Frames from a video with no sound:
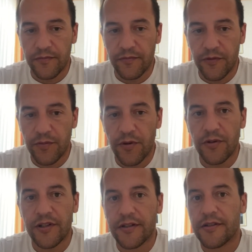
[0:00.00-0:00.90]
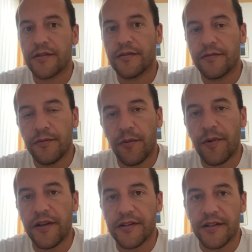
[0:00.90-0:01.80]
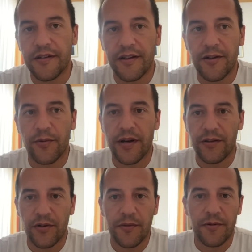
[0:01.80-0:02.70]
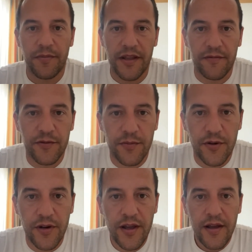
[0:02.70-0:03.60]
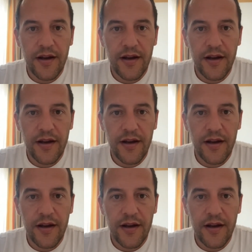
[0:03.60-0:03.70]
football players in Ukraine to keep on playing football,